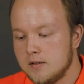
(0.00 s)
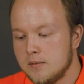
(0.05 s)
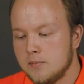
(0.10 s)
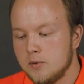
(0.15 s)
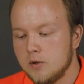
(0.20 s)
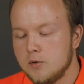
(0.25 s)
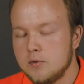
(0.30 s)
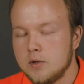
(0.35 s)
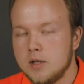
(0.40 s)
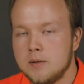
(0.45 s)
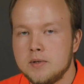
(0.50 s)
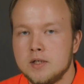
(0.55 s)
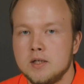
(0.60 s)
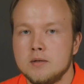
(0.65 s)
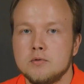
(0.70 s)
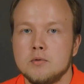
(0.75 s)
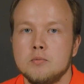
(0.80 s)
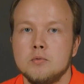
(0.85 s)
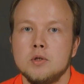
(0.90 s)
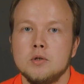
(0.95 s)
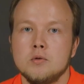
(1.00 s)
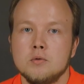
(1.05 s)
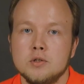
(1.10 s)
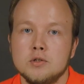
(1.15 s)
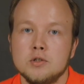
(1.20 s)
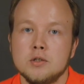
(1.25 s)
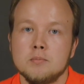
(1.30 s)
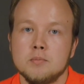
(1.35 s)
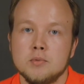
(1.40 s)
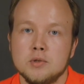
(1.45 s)
the programming of the reader
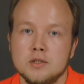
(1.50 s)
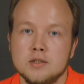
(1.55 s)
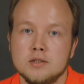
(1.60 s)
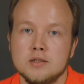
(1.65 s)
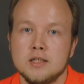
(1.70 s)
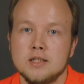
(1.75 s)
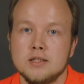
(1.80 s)
is complete.